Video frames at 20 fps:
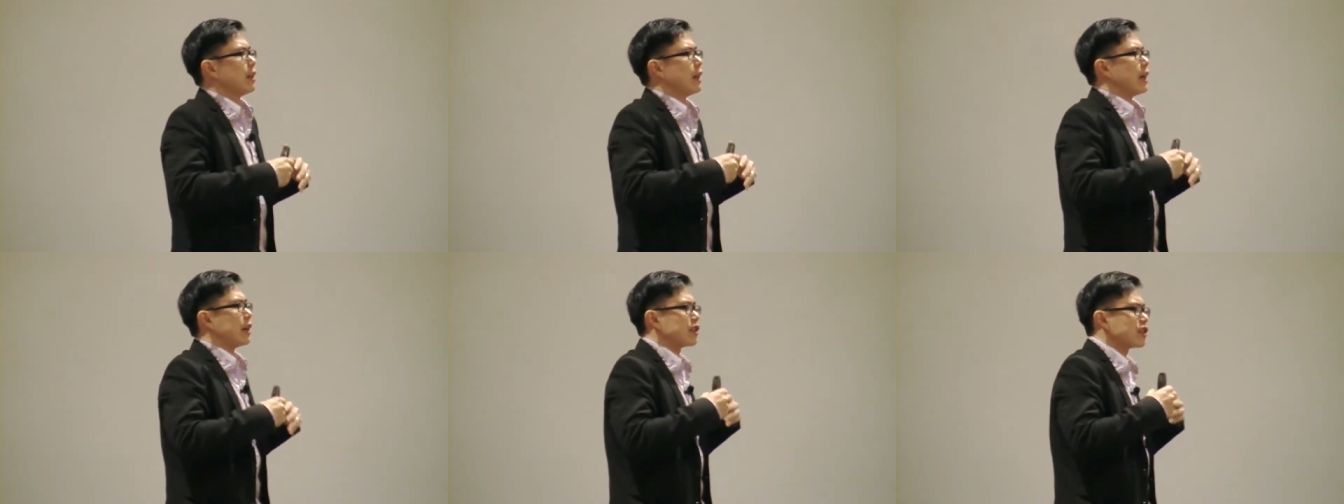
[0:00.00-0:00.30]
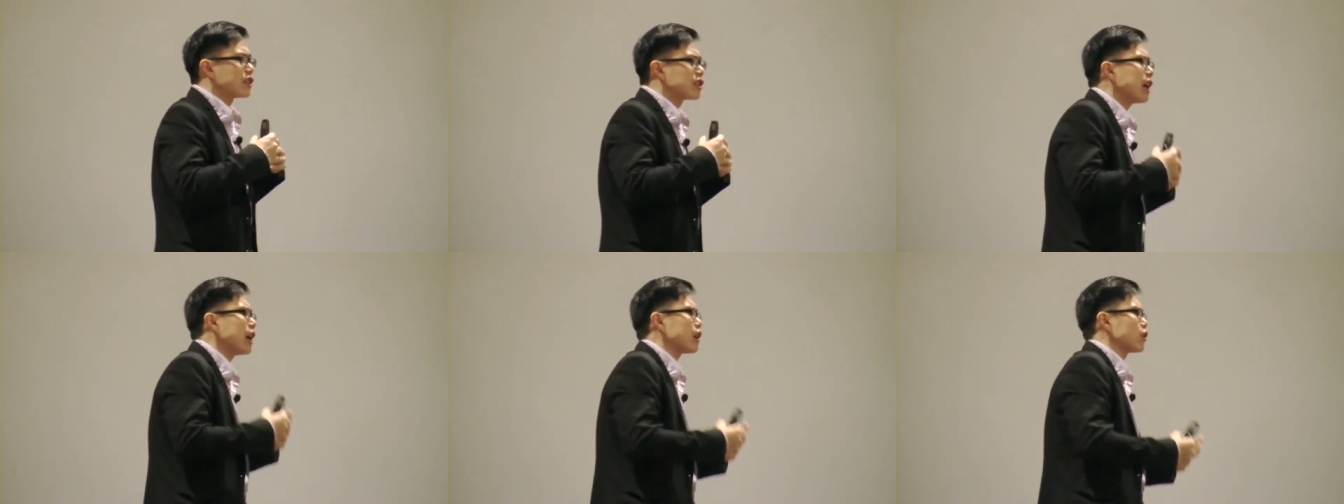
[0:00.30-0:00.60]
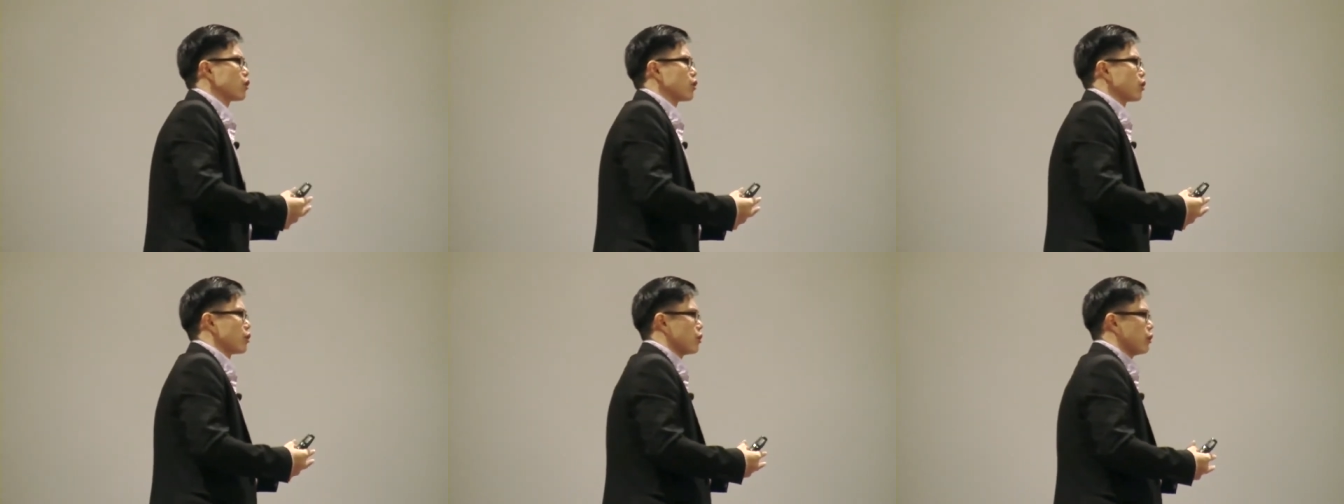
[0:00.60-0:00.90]
As
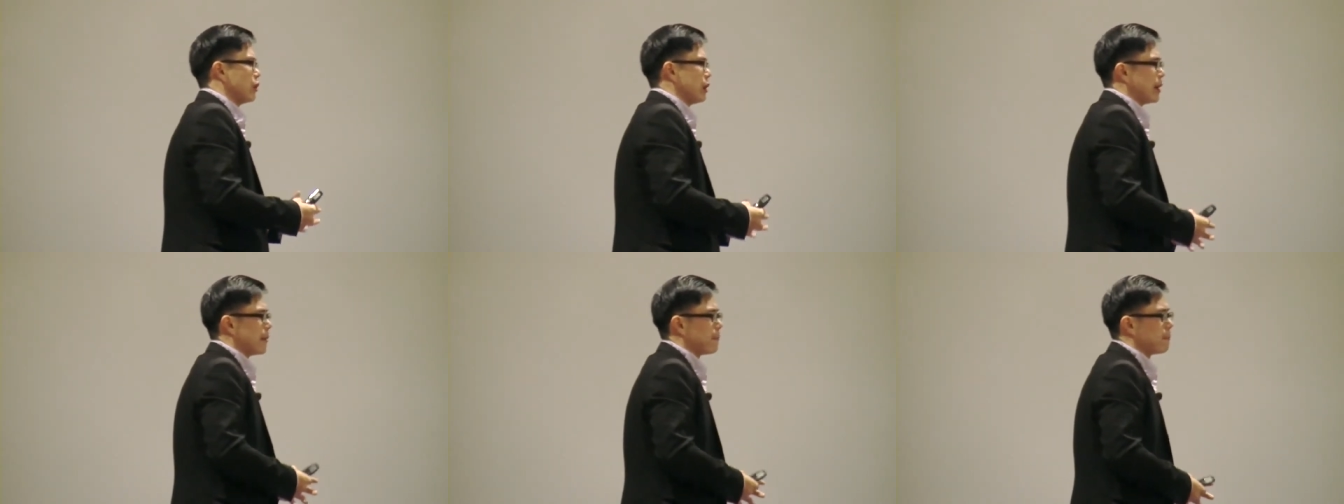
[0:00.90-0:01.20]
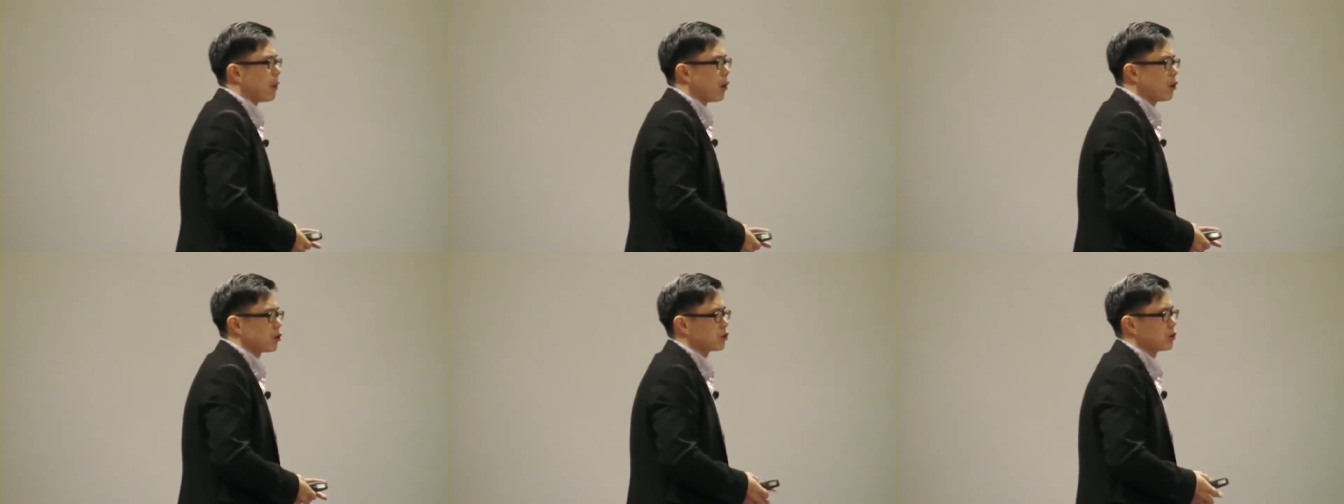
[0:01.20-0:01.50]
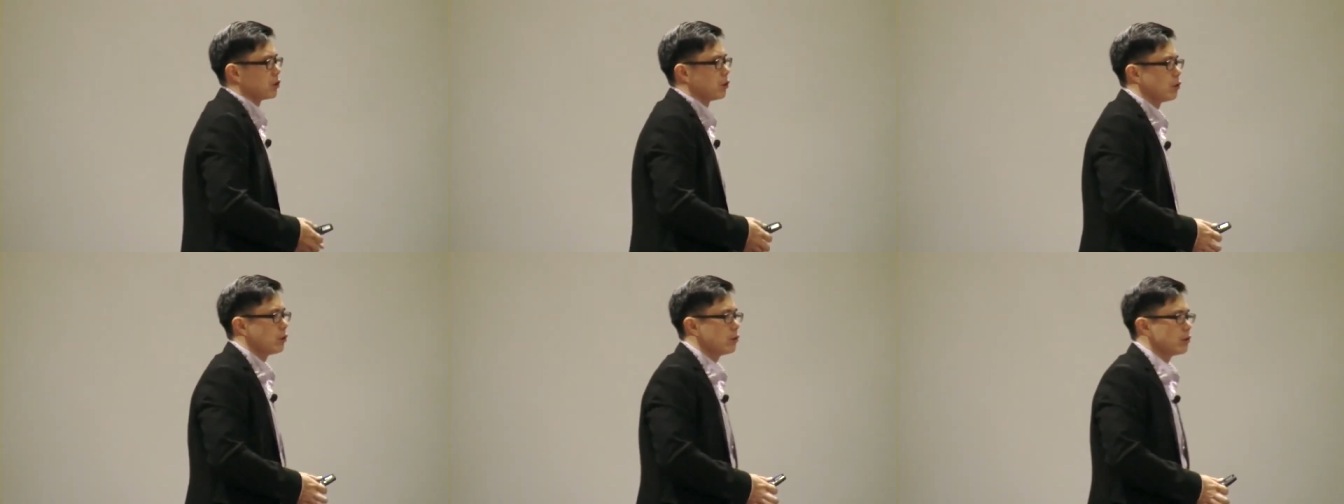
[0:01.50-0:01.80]
such, the
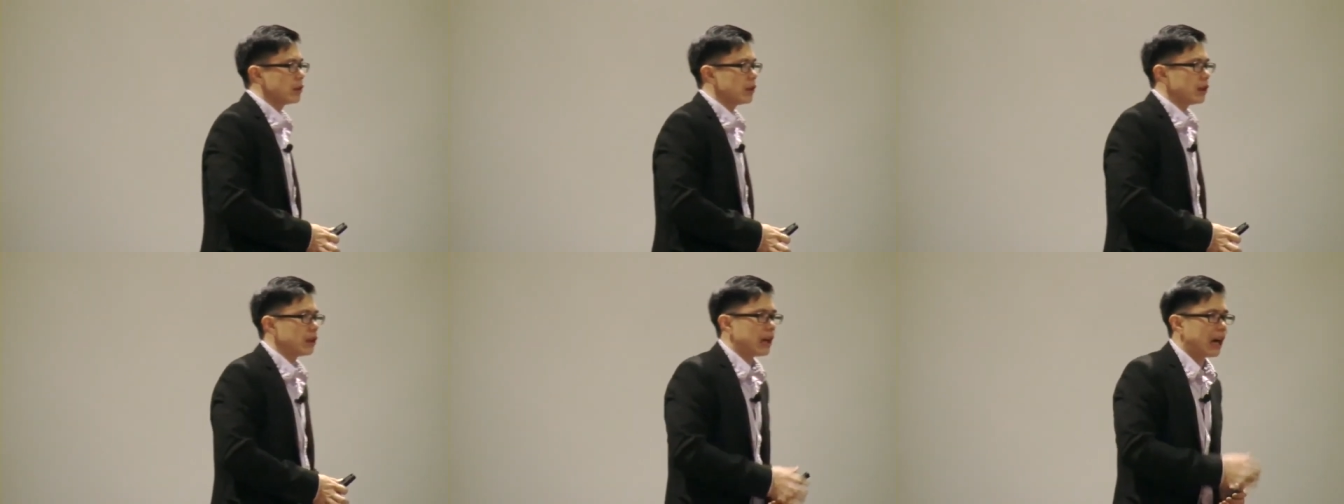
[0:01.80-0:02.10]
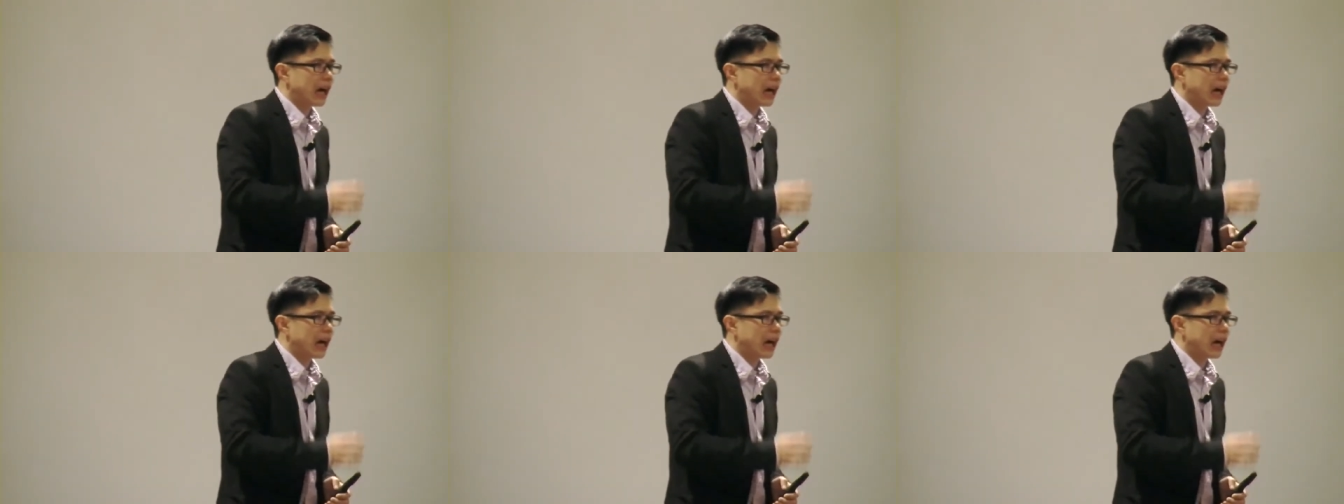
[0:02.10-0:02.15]
apostle